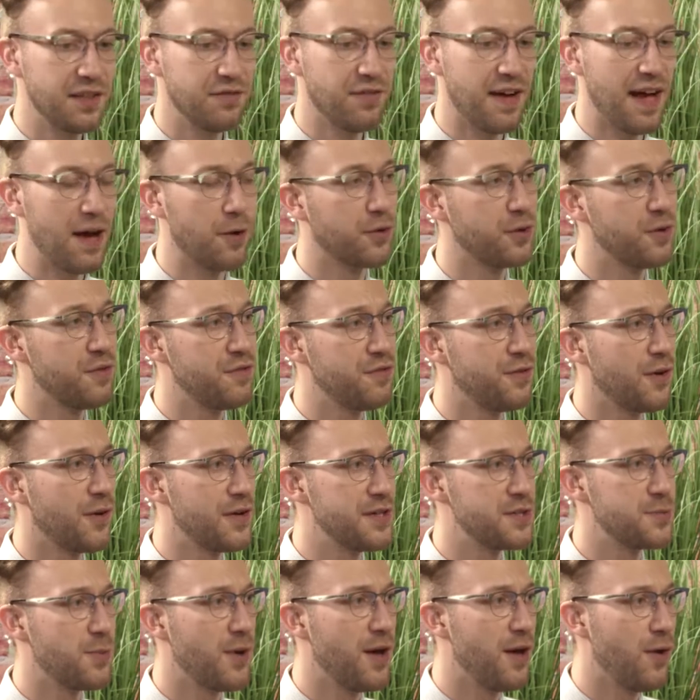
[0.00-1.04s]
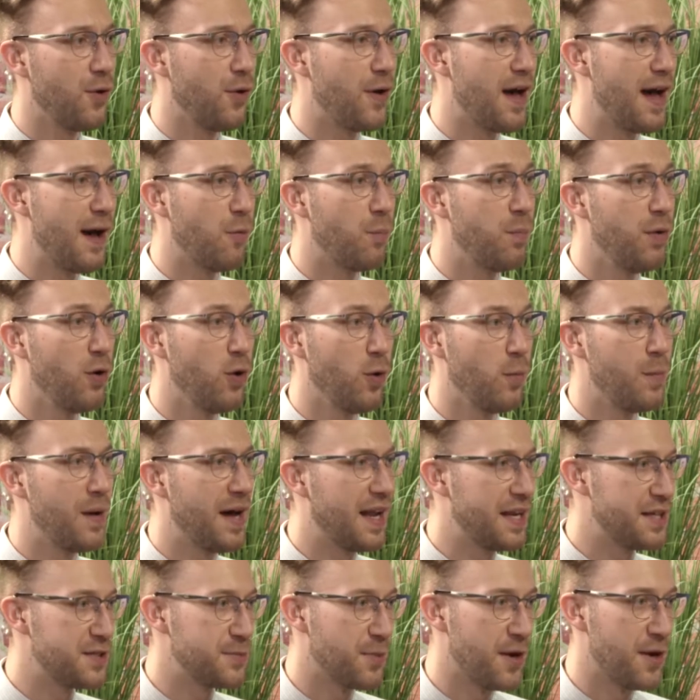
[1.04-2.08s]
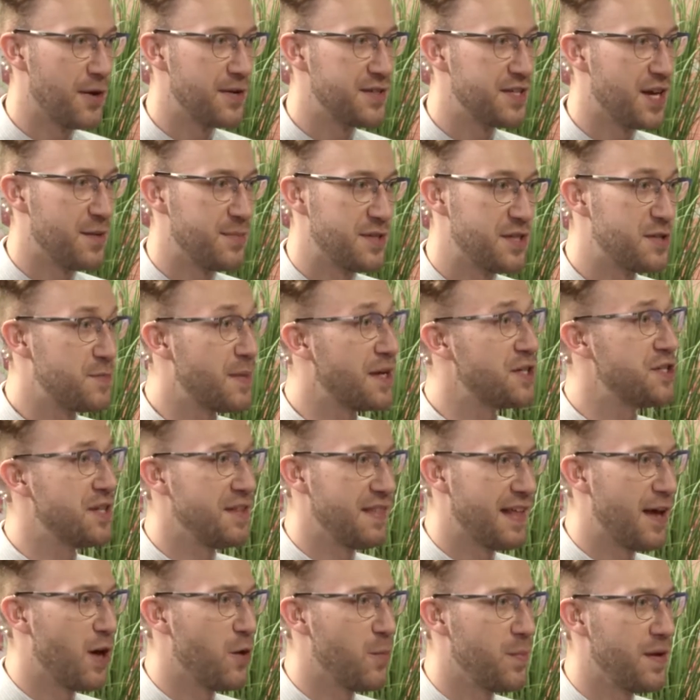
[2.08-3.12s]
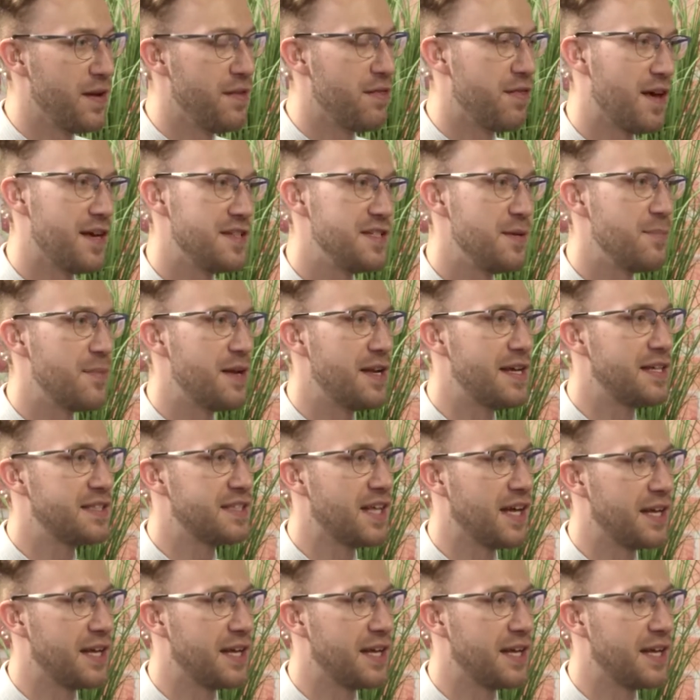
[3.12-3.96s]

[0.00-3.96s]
of how good Forest were or how poor Palace were at times, especially in that opening 30 minutes?